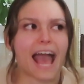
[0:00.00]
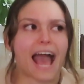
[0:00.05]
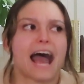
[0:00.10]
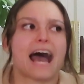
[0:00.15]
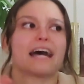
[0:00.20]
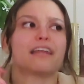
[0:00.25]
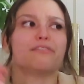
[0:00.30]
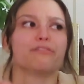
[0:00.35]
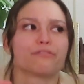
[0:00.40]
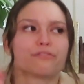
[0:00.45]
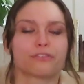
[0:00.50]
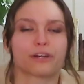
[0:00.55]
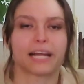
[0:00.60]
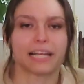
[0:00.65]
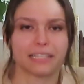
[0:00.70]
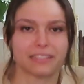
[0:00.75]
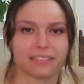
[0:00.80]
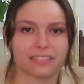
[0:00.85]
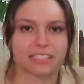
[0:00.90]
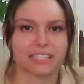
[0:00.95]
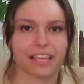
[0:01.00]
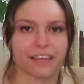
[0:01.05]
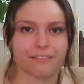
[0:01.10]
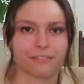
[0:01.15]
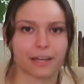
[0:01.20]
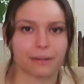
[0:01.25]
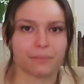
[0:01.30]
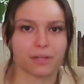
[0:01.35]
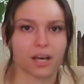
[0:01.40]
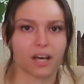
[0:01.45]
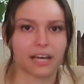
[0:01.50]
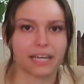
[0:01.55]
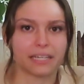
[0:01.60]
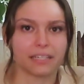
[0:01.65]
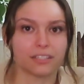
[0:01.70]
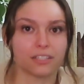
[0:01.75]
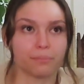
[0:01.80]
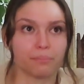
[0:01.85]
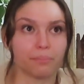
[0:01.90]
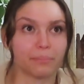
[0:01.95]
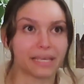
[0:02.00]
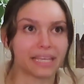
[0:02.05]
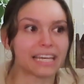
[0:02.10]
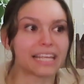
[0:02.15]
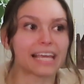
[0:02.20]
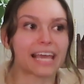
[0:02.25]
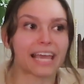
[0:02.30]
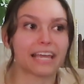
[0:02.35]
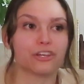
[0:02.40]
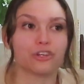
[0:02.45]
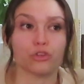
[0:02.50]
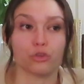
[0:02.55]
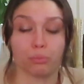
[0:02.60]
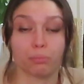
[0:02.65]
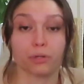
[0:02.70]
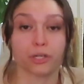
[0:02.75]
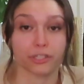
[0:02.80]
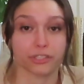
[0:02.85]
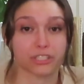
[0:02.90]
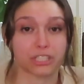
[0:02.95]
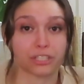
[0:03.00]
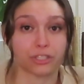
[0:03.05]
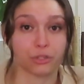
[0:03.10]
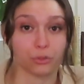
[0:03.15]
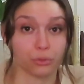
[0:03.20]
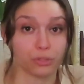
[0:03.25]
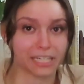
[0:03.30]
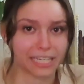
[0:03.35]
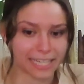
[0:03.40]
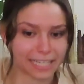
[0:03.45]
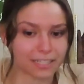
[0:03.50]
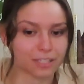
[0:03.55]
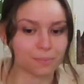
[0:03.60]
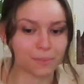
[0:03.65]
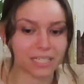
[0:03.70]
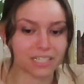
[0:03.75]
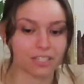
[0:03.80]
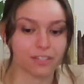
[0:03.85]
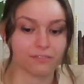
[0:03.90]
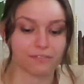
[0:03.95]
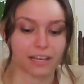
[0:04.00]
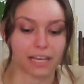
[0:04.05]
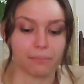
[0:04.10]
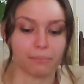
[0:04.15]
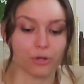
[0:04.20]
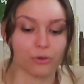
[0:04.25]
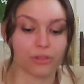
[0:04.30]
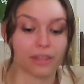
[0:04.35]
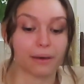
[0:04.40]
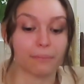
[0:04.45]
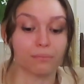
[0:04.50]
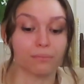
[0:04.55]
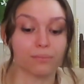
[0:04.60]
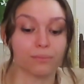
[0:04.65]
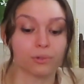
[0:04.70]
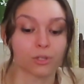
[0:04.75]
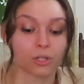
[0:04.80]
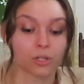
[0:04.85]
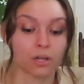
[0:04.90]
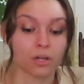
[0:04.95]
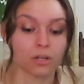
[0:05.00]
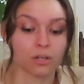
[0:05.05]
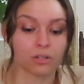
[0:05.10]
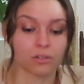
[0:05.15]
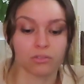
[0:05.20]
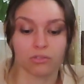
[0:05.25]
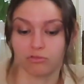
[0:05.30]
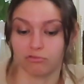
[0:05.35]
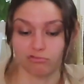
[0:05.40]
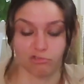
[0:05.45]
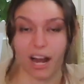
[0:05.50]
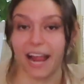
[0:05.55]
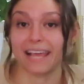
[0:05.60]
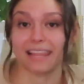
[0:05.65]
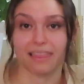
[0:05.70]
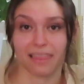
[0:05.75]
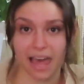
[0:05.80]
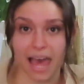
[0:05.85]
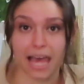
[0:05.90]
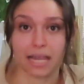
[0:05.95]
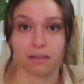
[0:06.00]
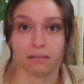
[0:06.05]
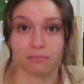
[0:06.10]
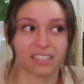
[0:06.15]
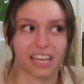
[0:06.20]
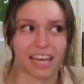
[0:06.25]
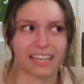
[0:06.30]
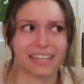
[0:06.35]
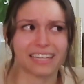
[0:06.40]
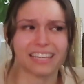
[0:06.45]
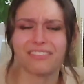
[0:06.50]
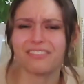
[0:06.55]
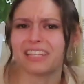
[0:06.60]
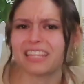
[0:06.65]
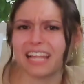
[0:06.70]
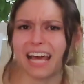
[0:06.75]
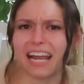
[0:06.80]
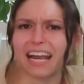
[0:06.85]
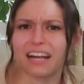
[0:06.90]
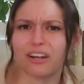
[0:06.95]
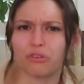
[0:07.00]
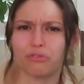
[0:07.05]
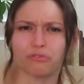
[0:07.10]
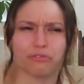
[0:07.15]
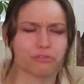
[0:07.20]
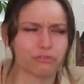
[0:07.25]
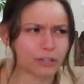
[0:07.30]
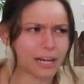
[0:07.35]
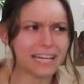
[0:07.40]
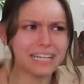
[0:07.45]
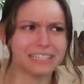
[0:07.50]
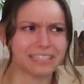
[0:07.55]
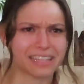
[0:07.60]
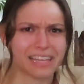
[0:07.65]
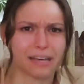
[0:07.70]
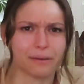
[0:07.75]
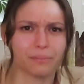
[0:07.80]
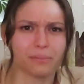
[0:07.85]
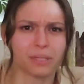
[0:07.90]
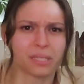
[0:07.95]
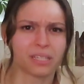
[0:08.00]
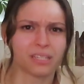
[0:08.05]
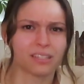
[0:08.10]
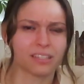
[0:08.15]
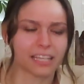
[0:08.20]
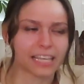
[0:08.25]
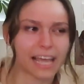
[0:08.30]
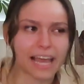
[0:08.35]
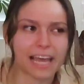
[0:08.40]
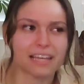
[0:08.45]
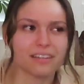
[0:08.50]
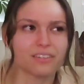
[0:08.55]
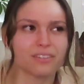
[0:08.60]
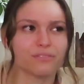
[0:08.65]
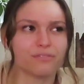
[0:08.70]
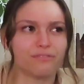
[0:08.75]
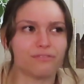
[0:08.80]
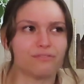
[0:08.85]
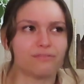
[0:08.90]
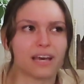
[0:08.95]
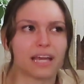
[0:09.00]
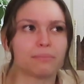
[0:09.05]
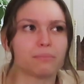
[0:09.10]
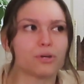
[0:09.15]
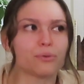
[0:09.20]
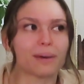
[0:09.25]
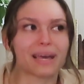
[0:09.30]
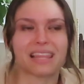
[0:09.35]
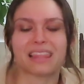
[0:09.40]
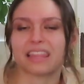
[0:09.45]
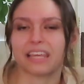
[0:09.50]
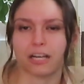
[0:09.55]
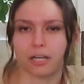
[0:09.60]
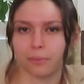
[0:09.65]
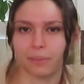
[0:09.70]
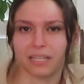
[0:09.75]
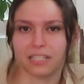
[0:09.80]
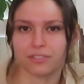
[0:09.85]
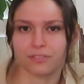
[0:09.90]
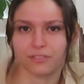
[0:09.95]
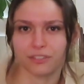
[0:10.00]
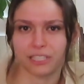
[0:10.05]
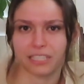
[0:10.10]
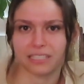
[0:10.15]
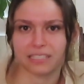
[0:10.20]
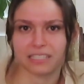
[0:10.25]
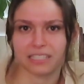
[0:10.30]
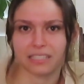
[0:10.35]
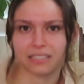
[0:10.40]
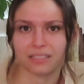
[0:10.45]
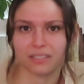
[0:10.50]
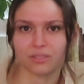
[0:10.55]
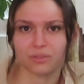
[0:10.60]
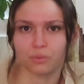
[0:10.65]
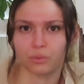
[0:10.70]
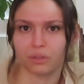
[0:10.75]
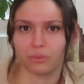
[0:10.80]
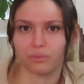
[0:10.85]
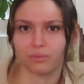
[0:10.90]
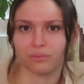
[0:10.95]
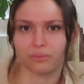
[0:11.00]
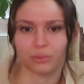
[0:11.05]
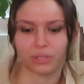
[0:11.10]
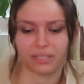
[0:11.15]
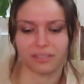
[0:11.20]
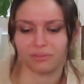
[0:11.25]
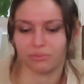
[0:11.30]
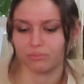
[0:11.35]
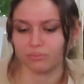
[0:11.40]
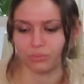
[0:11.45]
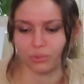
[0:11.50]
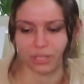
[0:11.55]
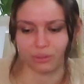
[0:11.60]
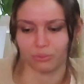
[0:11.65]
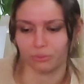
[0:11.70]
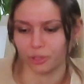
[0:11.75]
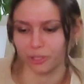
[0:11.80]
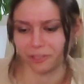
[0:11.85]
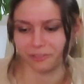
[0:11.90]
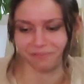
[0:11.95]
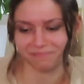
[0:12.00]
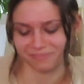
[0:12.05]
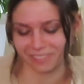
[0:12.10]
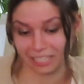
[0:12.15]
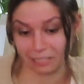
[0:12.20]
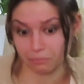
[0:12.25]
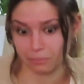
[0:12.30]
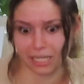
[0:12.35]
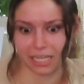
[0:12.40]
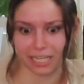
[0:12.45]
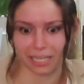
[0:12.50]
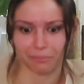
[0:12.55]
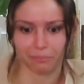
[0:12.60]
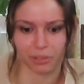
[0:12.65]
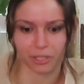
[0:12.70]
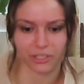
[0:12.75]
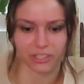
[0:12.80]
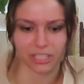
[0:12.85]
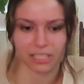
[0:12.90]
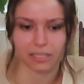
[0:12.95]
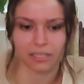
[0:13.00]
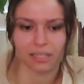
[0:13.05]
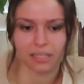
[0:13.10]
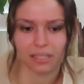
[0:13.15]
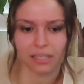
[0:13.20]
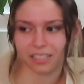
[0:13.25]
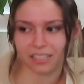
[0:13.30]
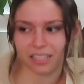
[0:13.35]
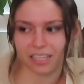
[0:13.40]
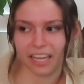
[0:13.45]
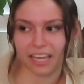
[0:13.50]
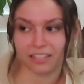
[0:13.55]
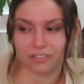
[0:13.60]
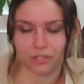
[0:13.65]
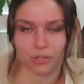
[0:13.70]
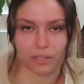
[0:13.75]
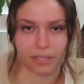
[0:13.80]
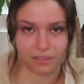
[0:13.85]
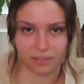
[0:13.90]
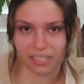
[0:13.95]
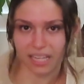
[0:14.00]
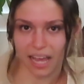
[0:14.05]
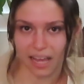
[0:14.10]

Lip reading: add friends if I'm not meeting a new person who needs me to Venmo them right then. And even then I don't friend them. Like I had to Venmo my therapist, for instance, when we weren't like meeting in person. And so